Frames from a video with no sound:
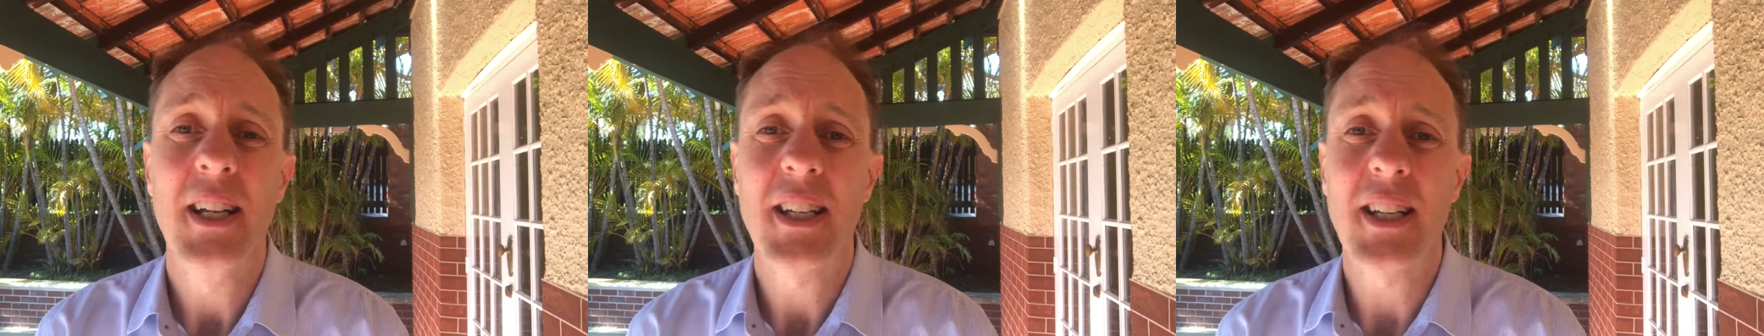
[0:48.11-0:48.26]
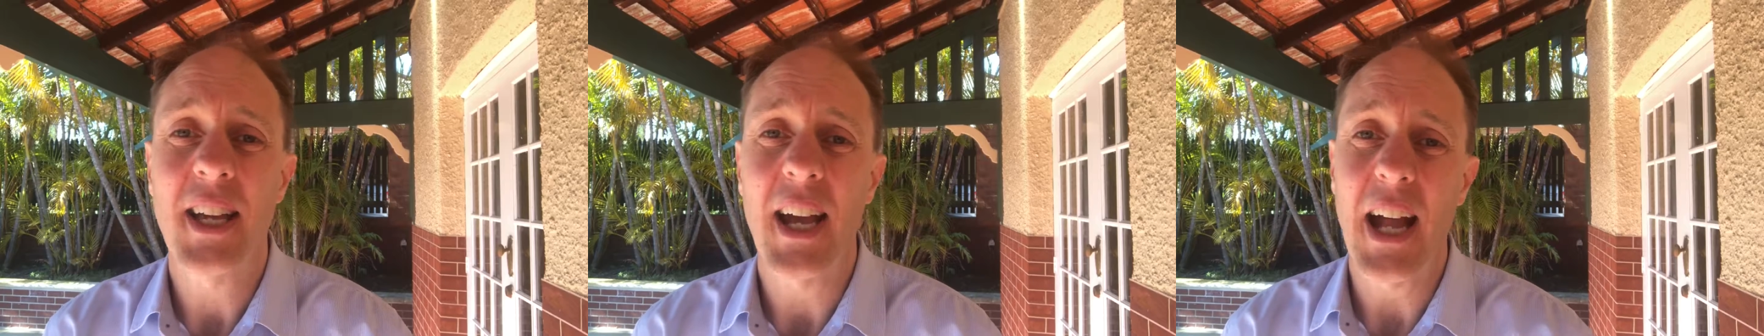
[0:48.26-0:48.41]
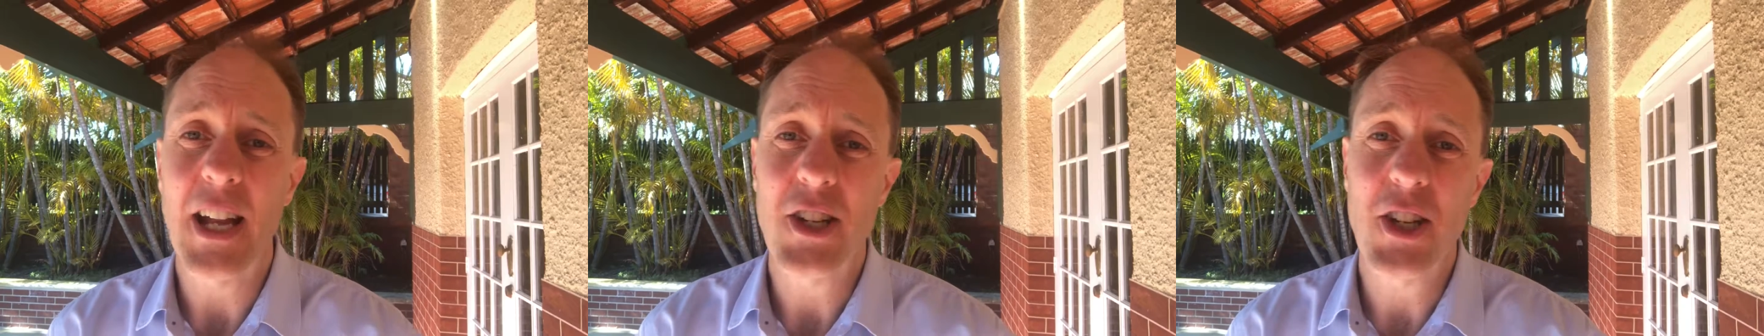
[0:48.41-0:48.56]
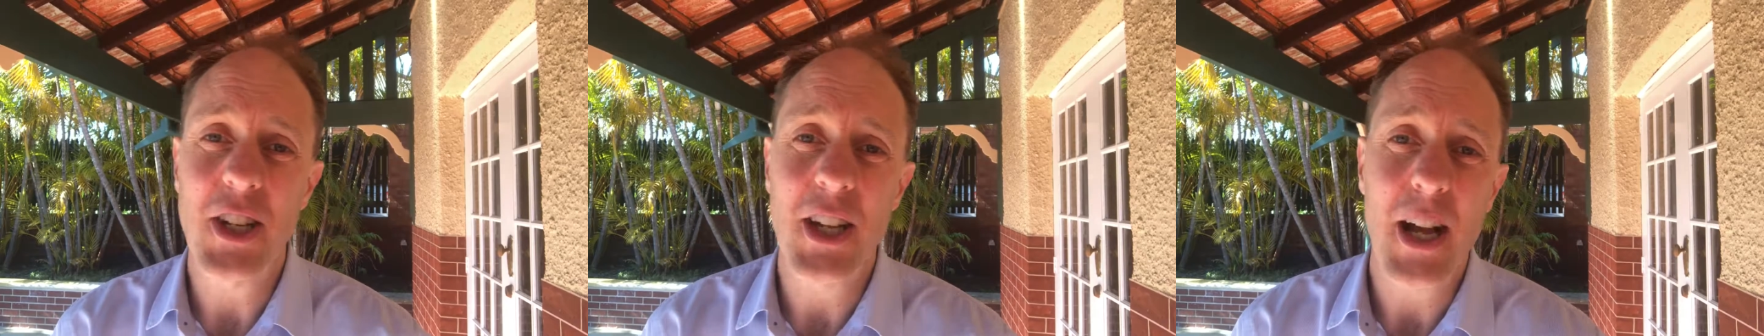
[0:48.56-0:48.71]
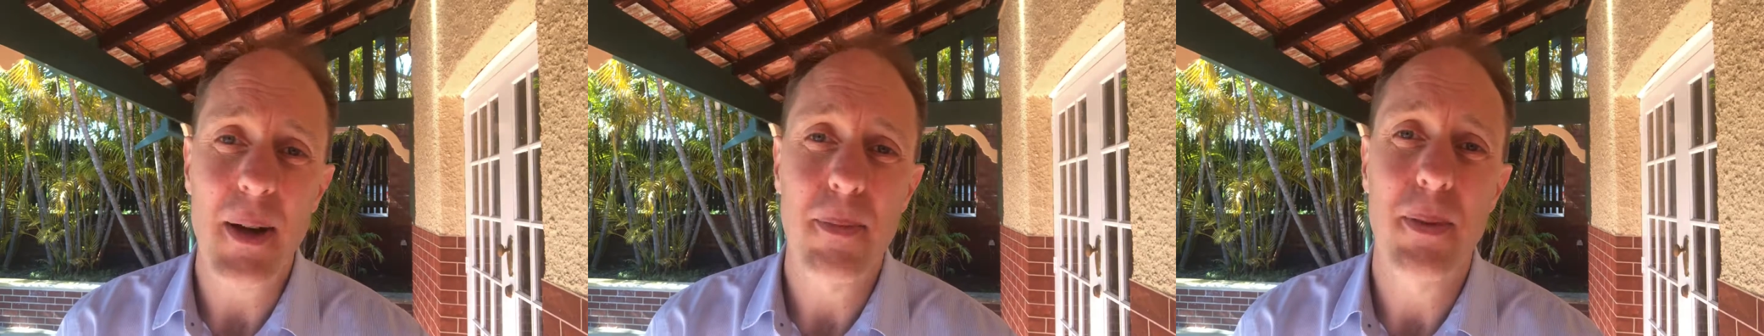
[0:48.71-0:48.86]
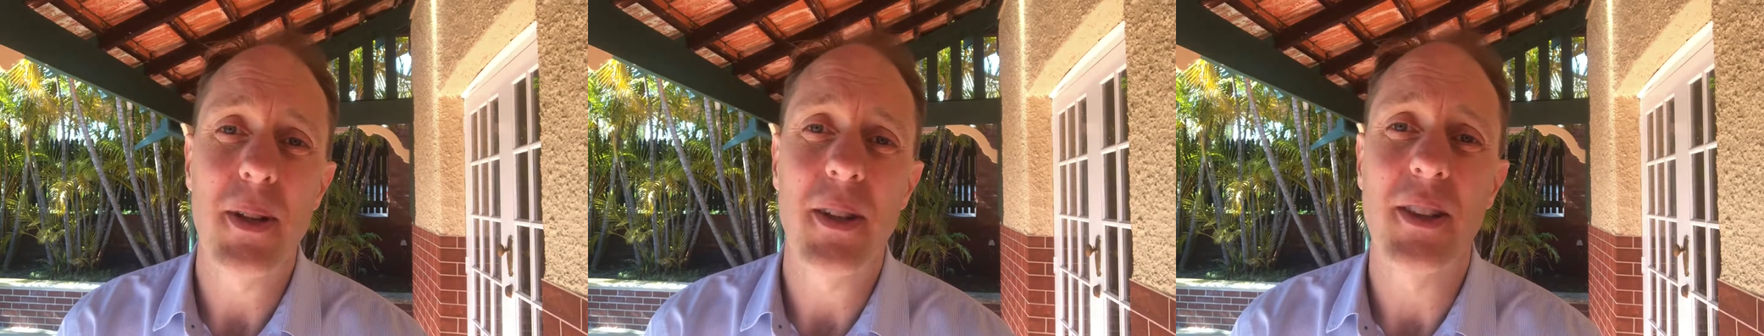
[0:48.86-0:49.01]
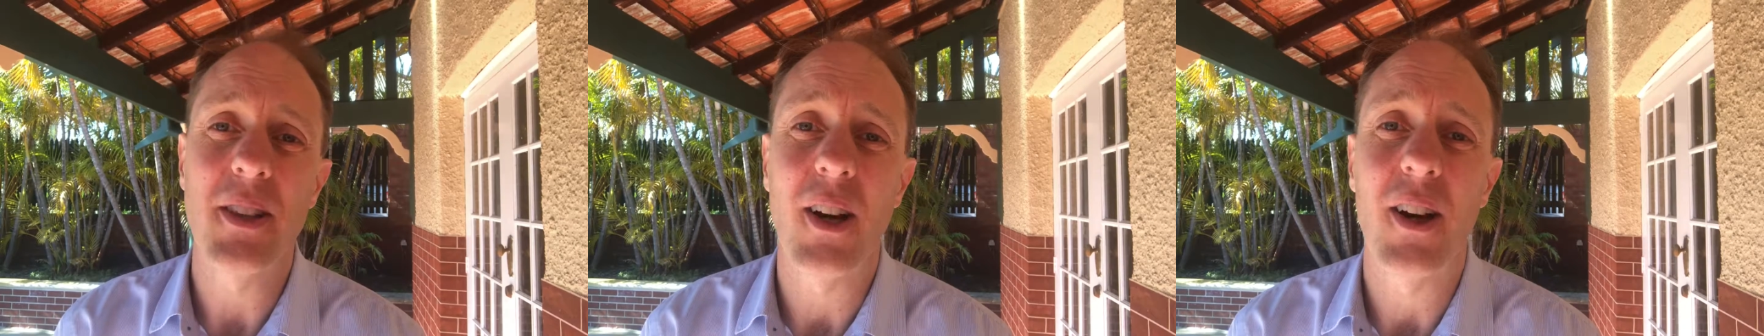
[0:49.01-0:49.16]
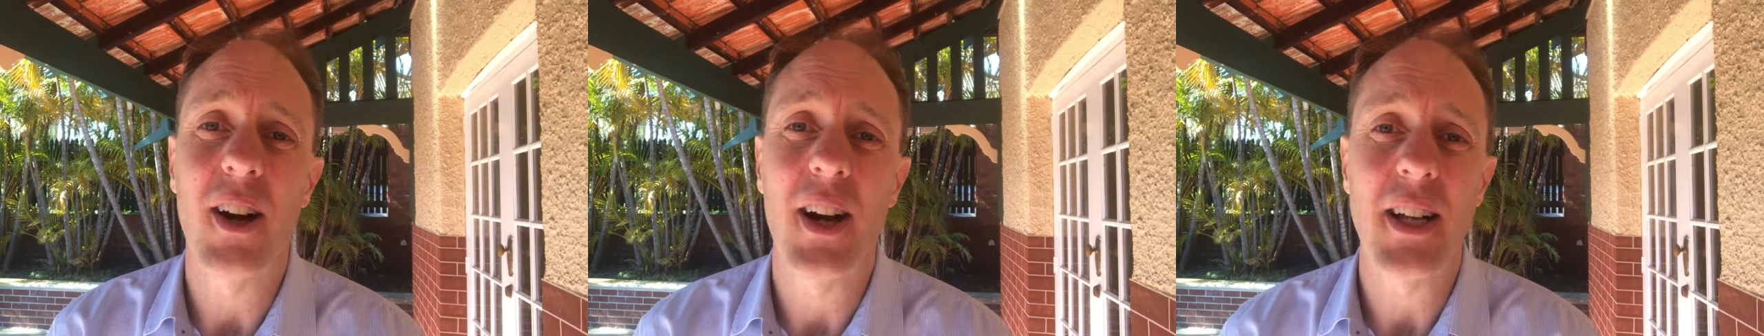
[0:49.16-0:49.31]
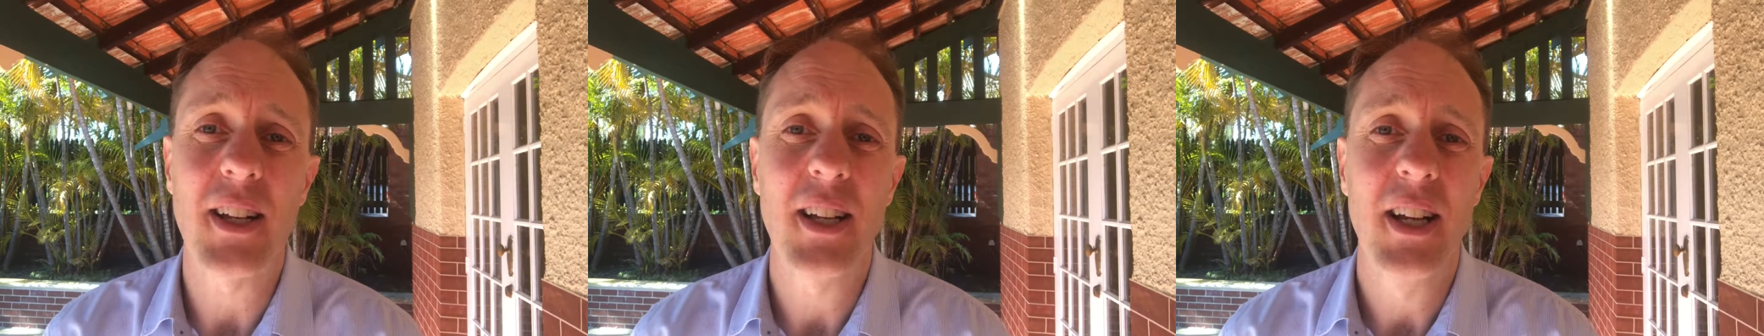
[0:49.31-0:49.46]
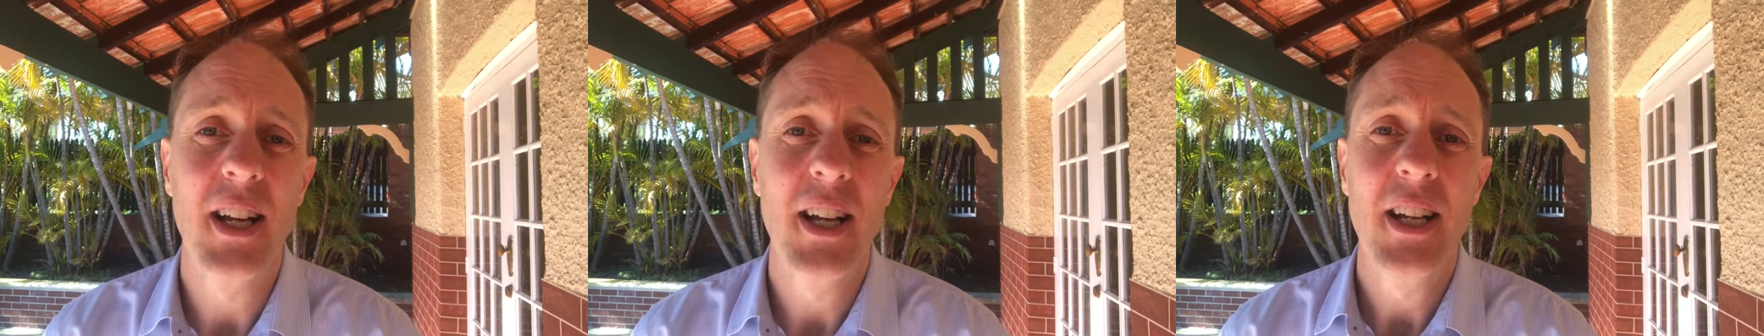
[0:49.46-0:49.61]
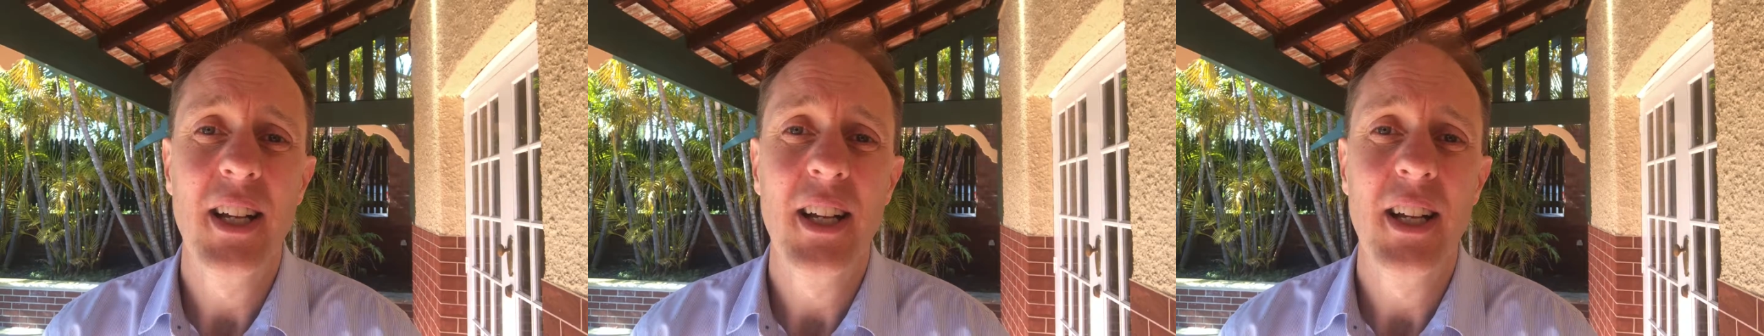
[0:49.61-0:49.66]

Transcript: catching up at night.